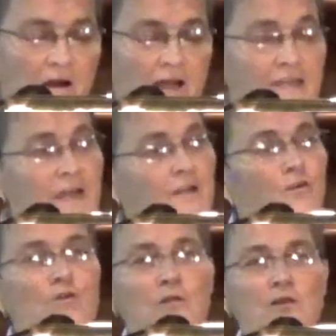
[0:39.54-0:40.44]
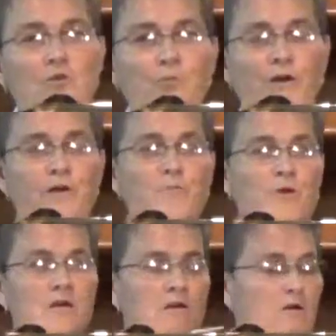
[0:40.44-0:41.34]
I got a new little prayer
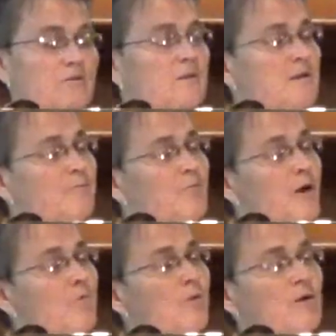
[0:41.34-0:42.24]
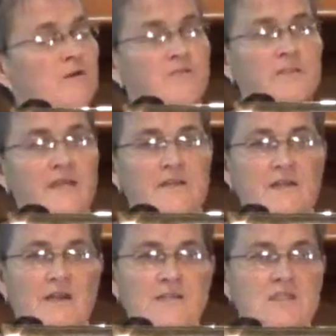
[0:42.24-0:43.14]
book called the Prayer Book of St.
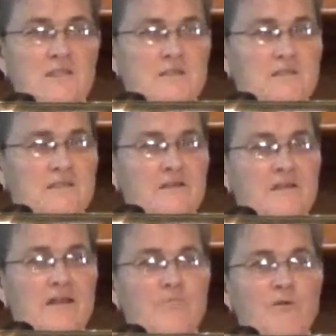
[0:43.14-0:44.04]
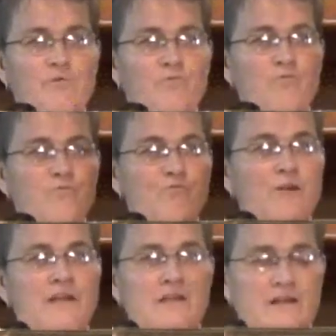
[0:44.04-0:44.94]
Augustine, and I've been
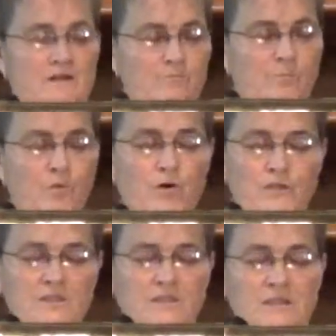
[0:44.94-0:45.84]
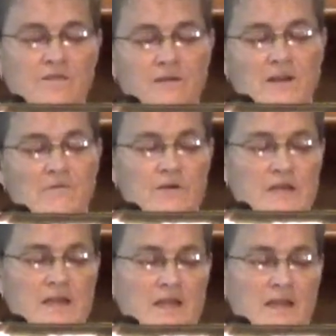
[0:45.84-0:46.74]
reading portions of it
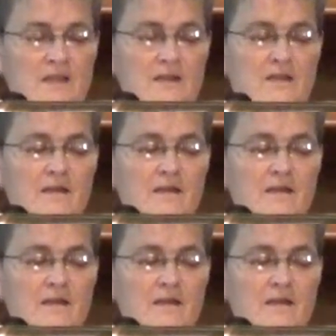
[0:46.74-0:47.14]
every day,